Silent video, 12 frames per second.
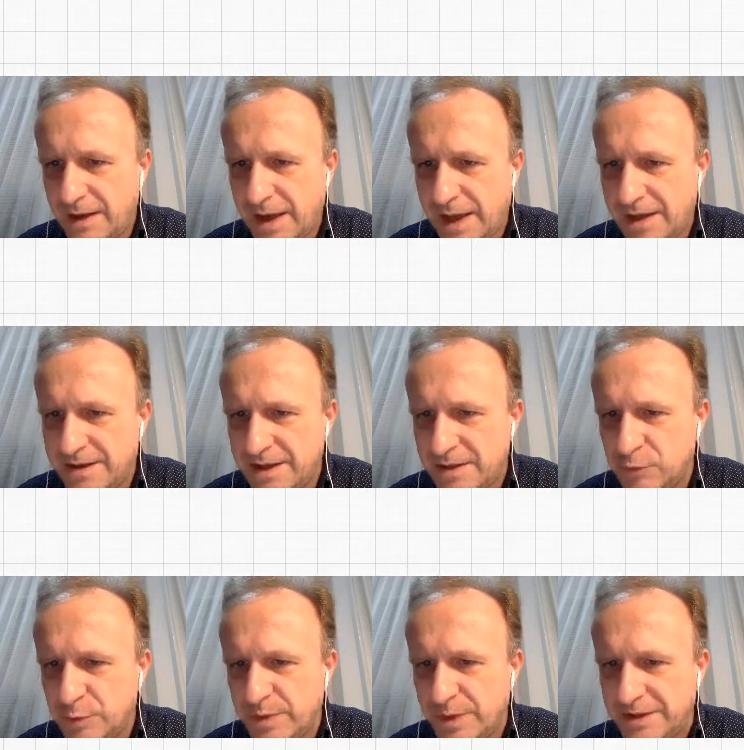and it
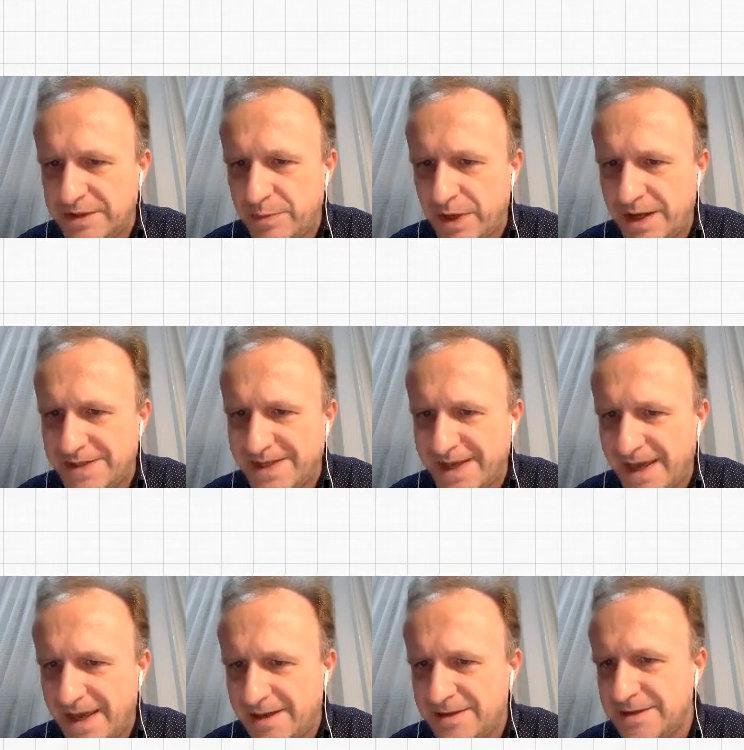would be multiplied
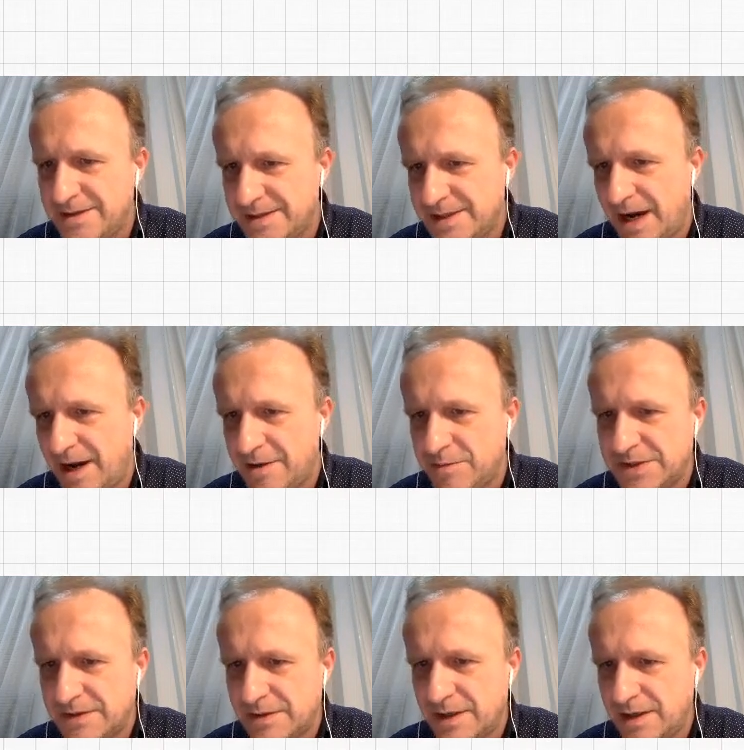n
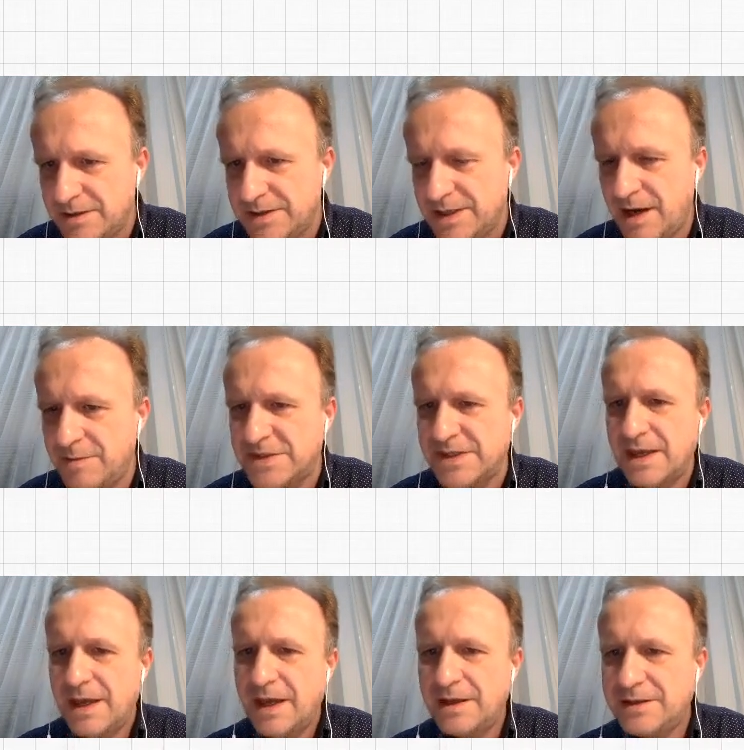times,
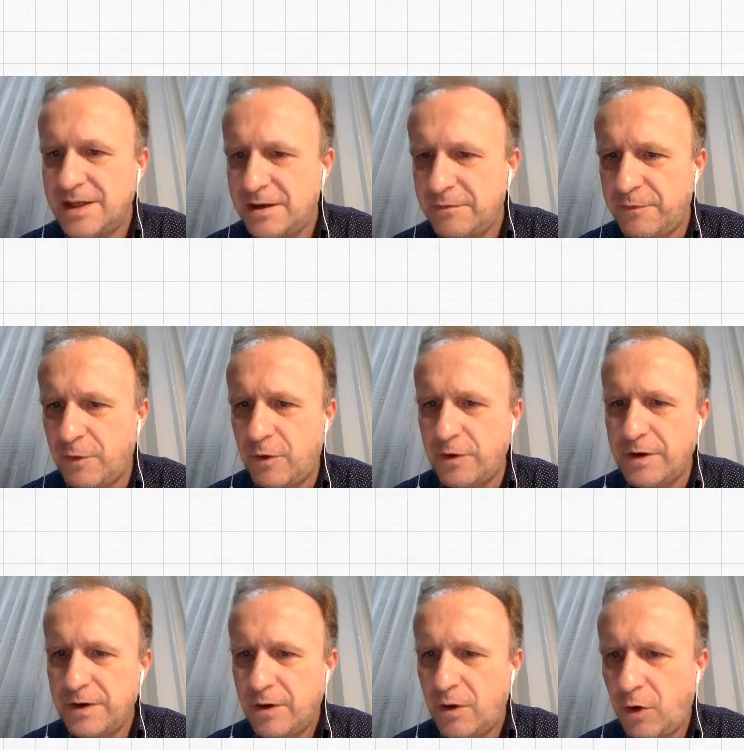and therefore
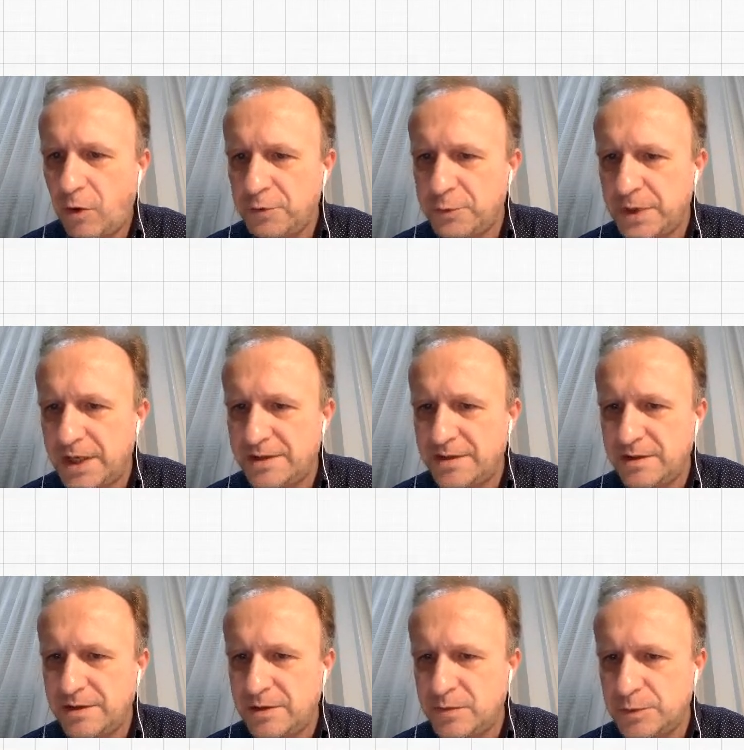altogether
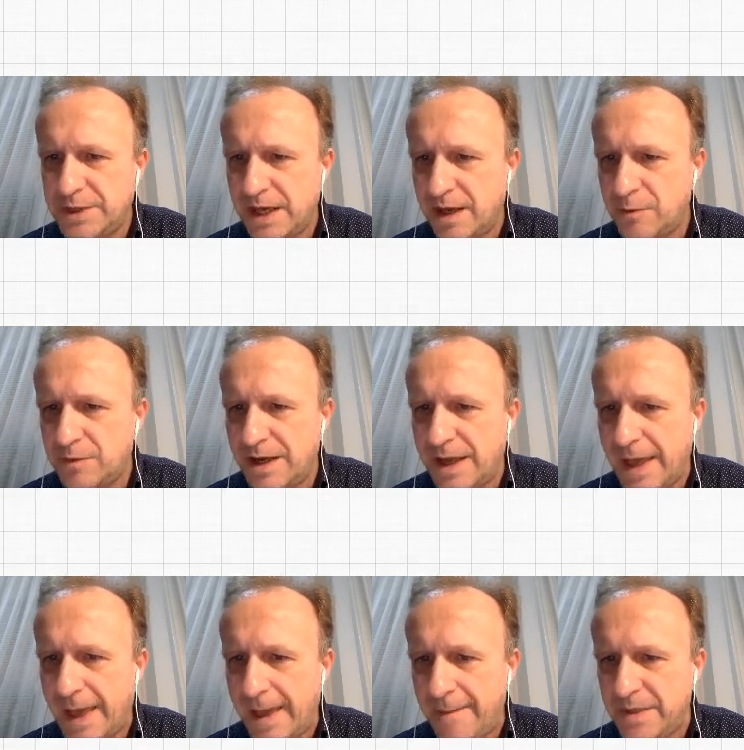you would have
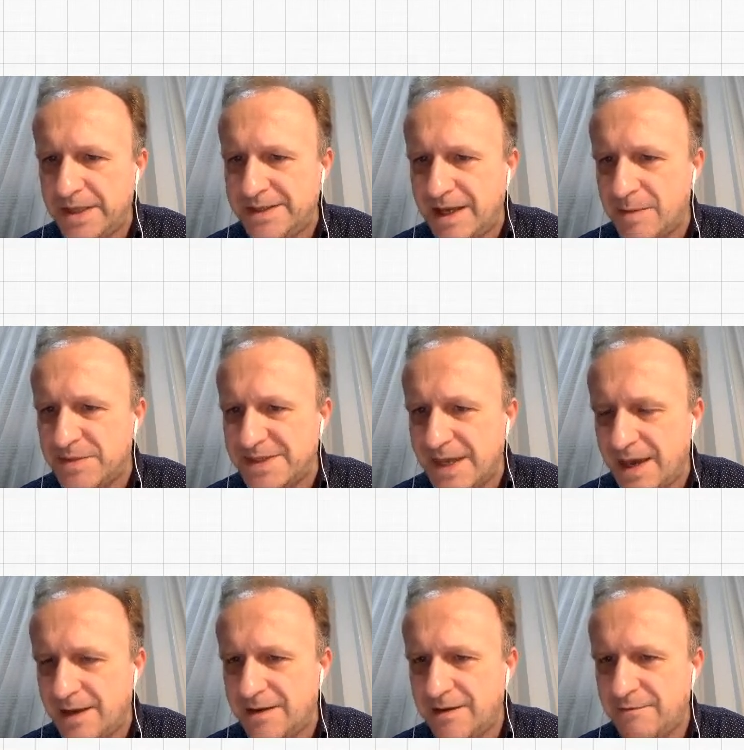m times
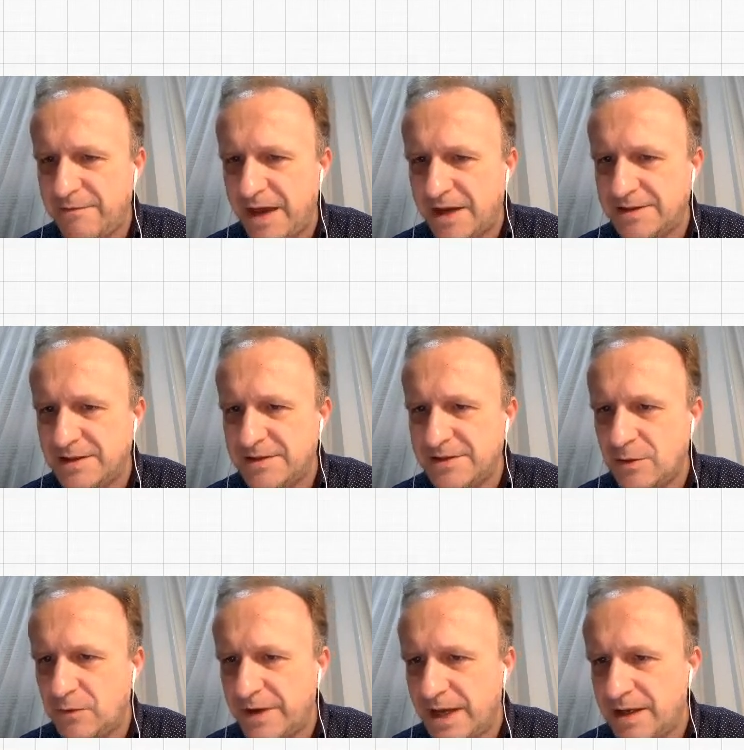n factors
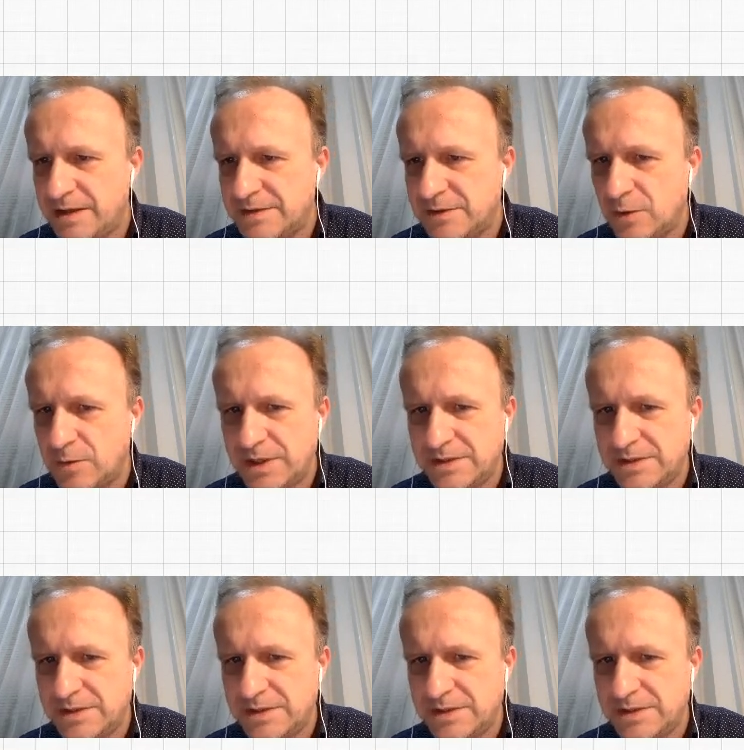of a. So it